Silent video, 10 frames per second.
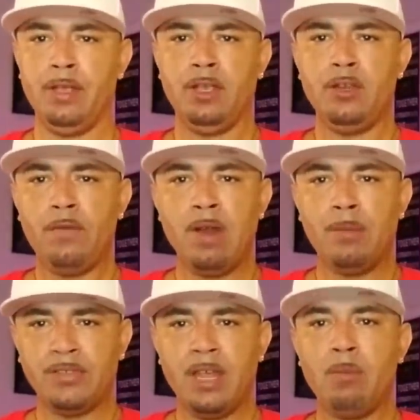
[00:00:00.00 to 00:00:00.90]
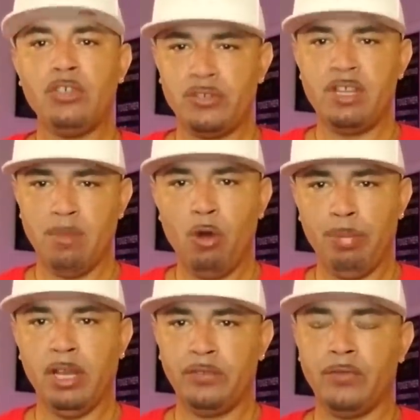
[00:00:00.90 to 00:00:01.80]
You feel what I'm saying? What you need more
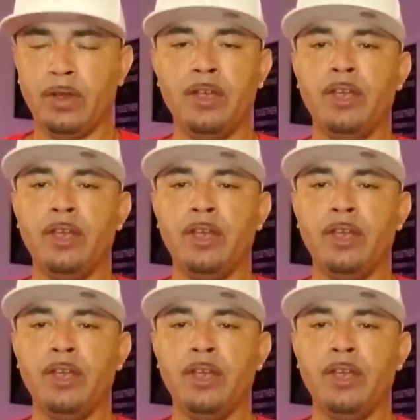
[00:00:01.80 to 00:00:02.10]
bullets for?